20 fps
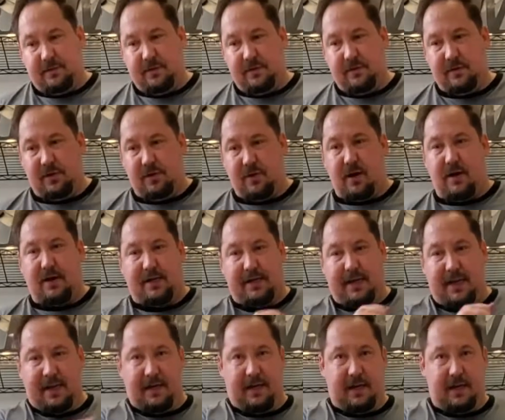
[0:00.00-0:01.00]
you're not
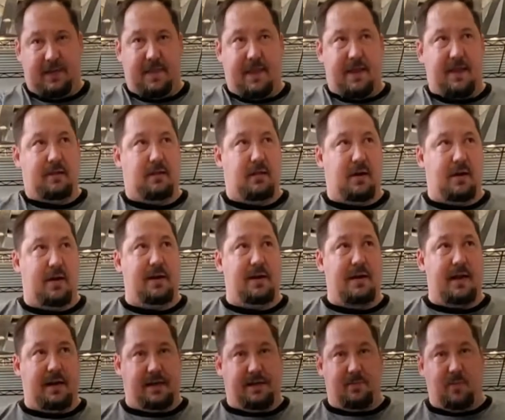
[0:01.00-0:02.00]
kinking that line in
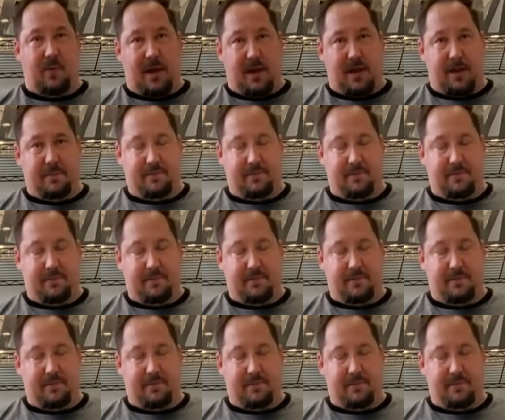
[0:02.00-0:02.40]
any way.